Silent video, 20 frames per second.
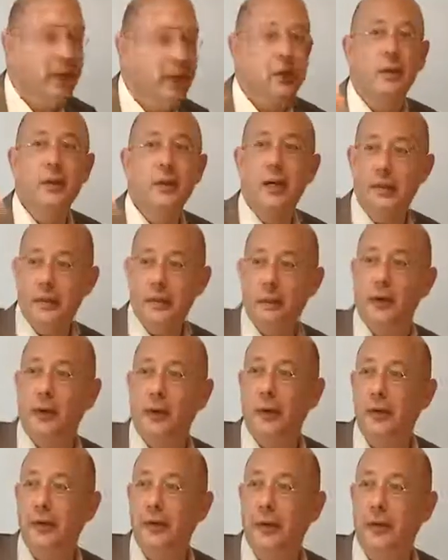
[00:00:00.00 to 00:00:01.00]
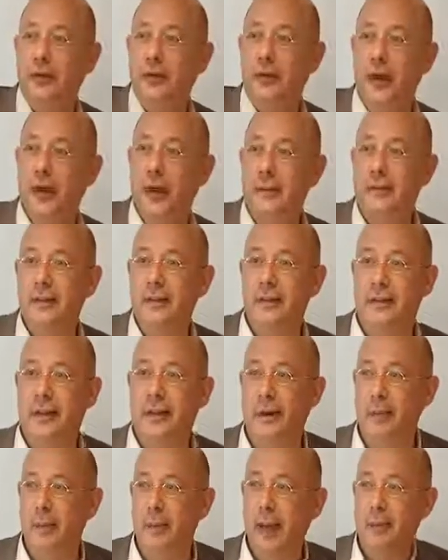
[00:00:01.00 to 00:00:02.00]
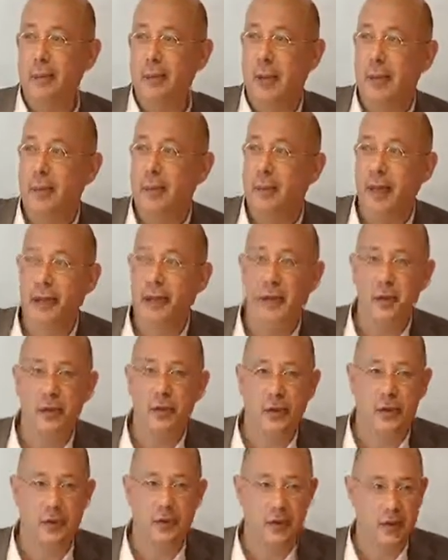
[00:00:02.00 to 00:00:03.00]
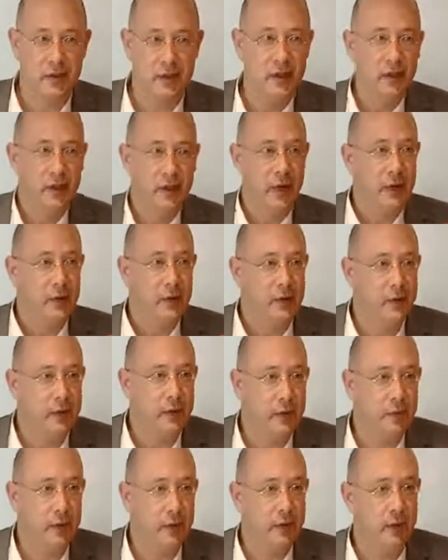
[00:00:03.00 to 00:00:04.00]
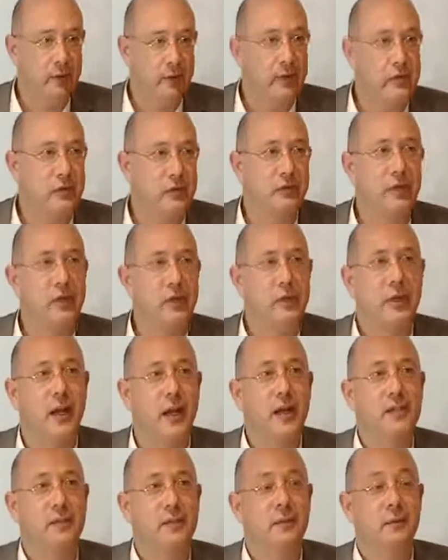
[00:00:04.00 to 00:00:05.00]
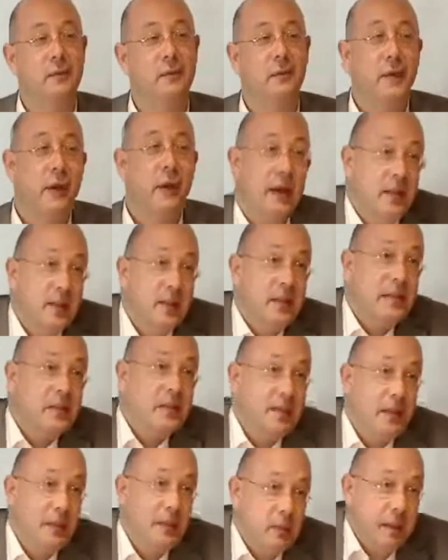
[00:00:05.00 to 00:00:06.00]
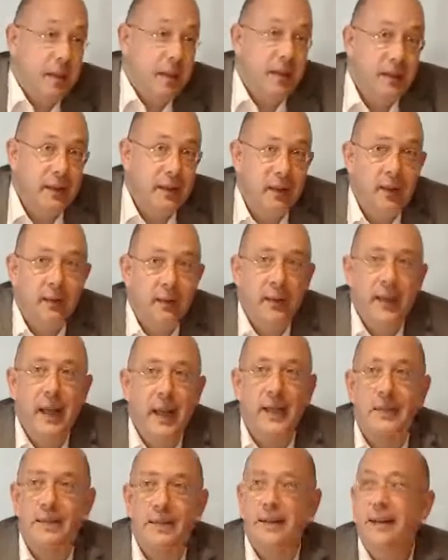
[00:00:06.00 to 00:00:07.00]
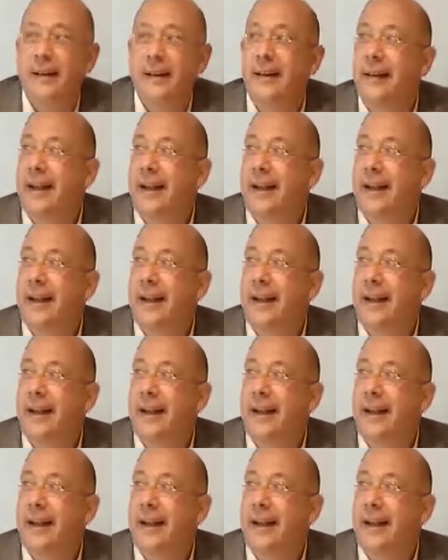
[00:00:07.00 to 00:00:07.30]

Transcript: So Nietzsche was also invited, you know, by those youngsters, can you talk about the future of education? And Nietzsche said, well, you know, yes.